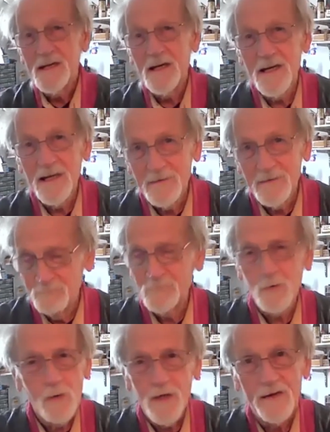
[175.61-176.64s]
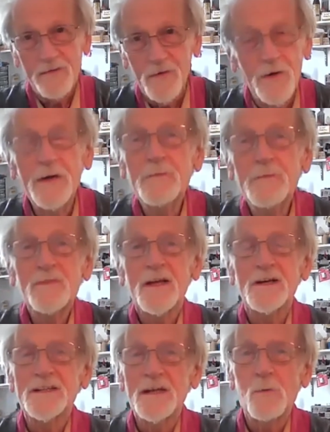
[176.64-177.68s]
to do whatever,
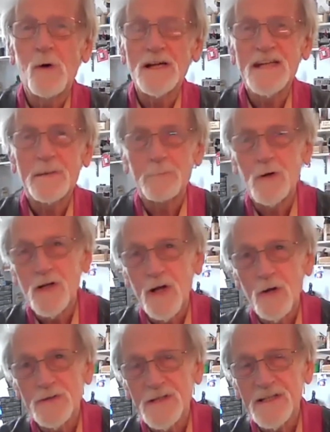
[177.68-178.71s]
because they watch that pretty closely.